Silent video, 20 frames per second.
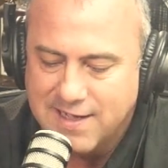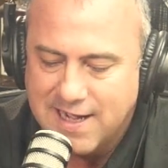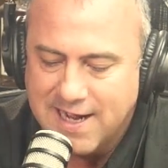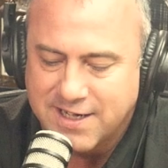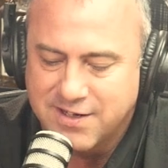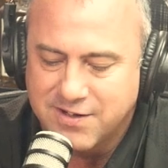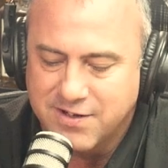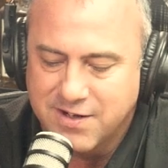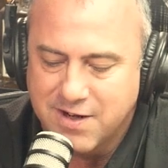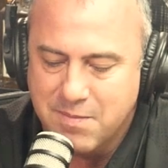
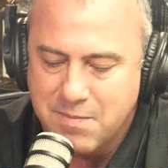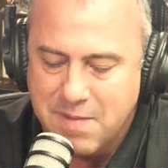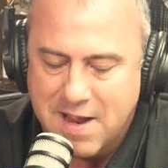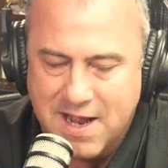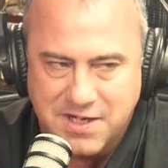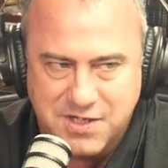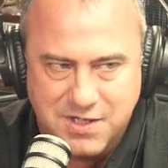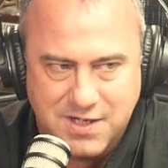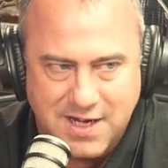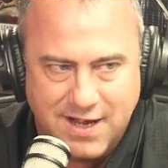I couldn't
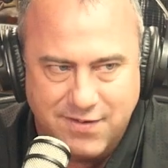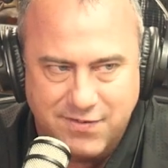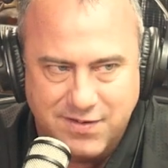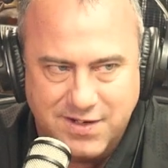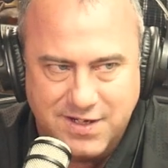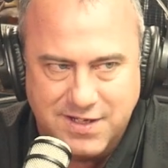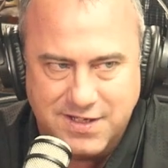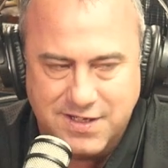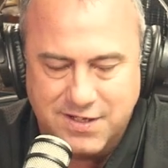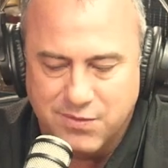imagine having
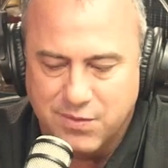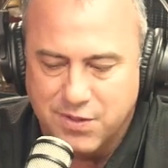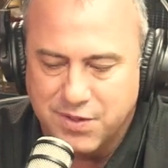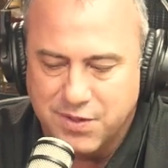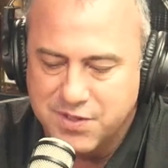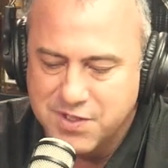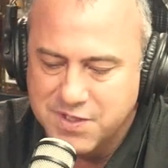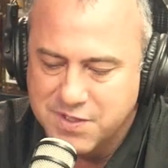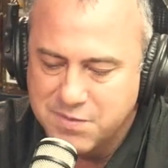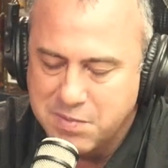to deal
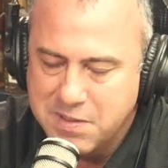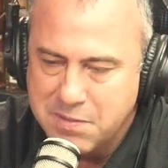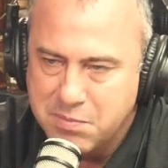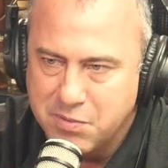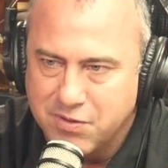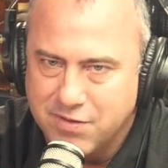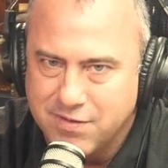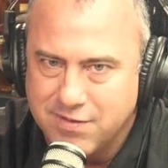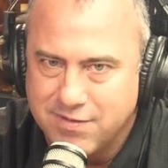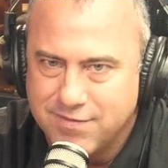with just
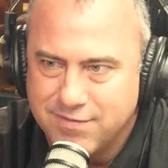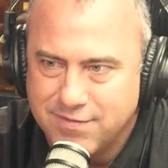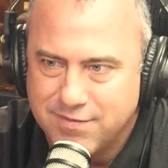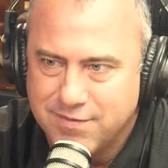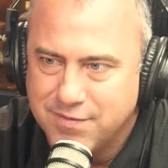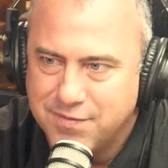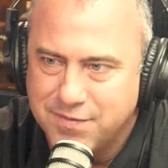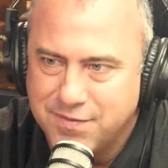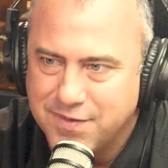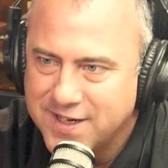people
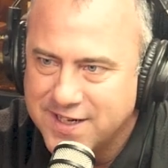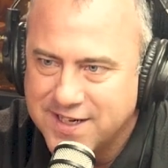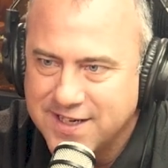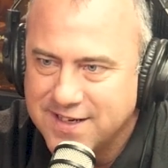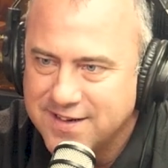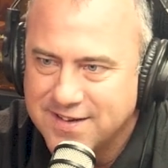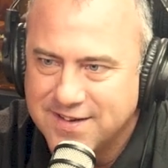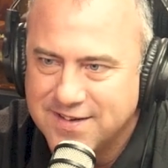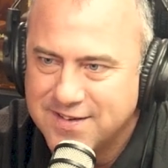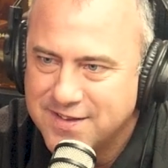
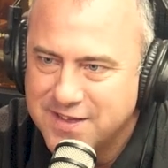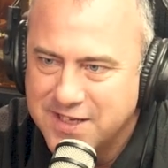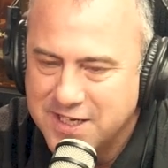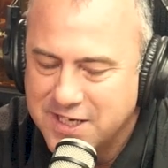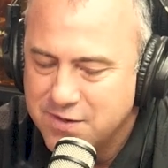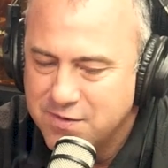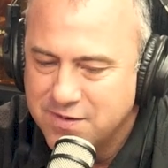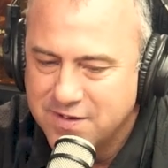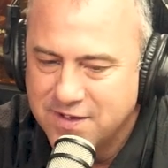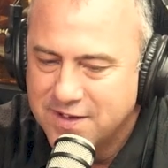fucking
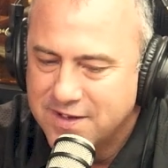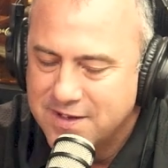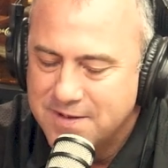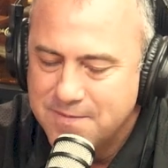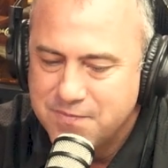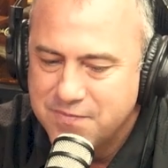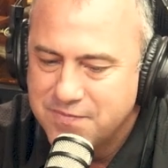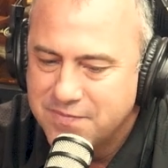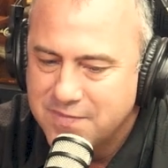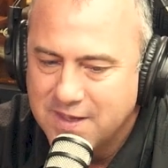at
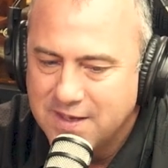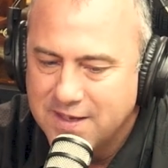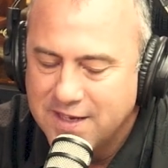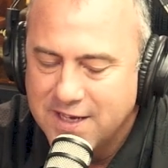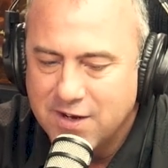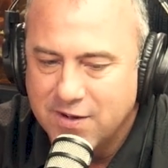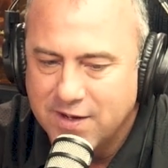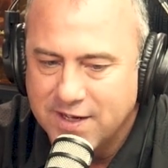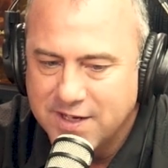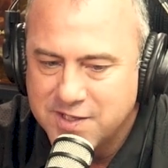
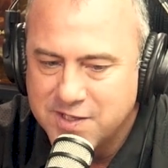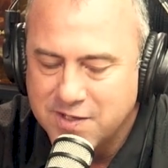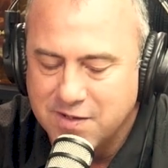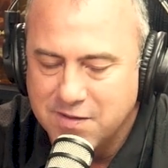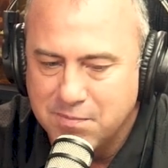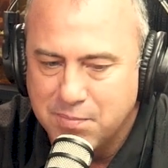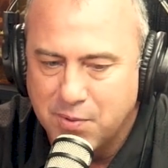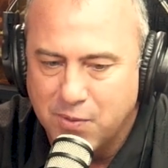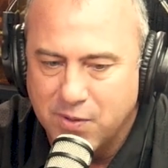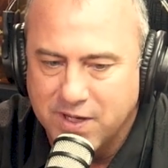a
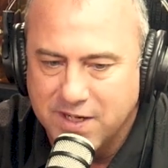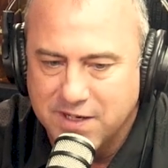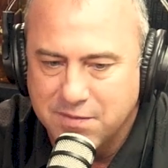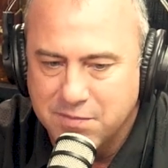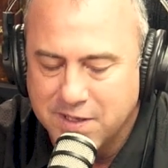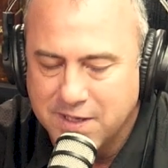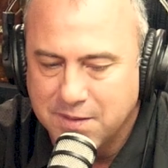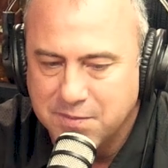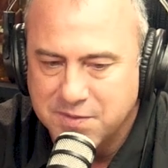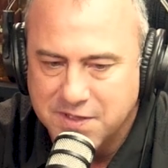certain point it
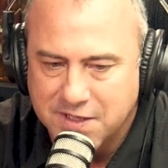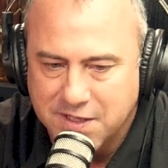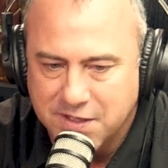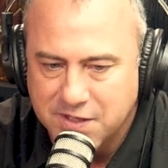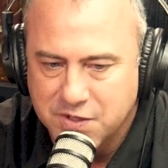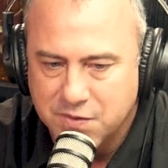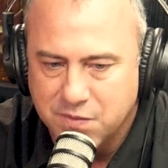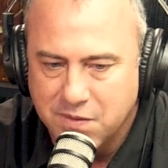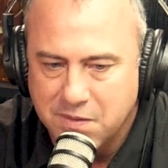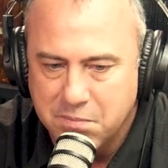becomes you
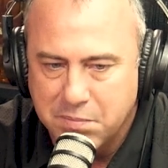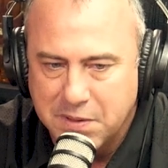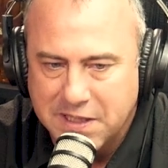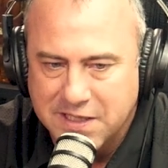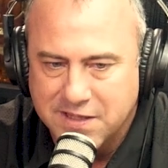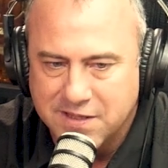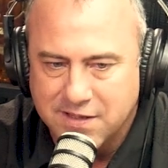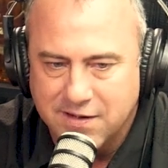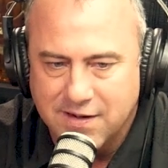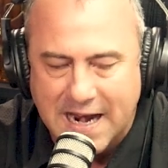just want to
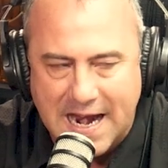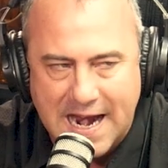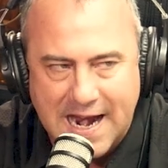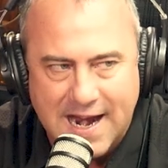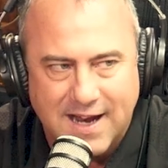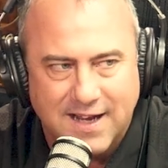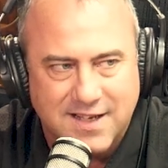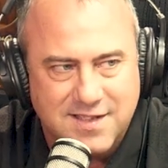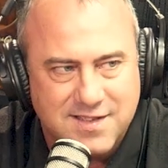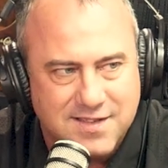beat their
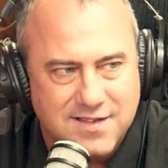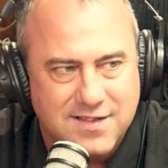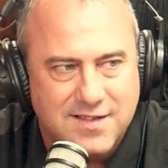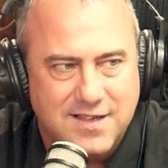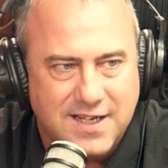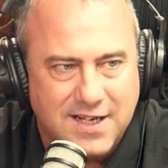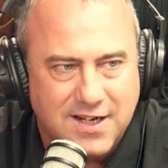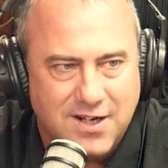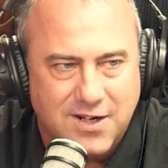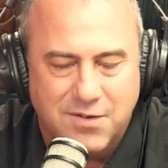ass,
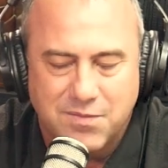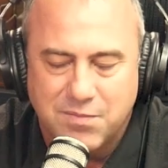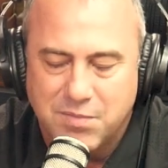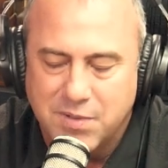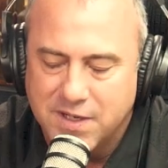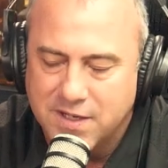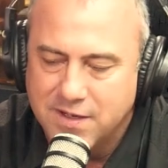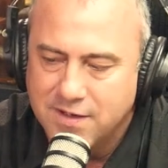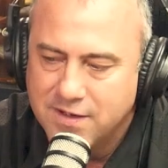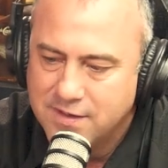
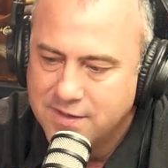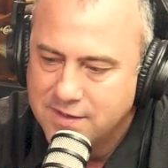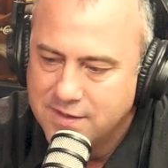but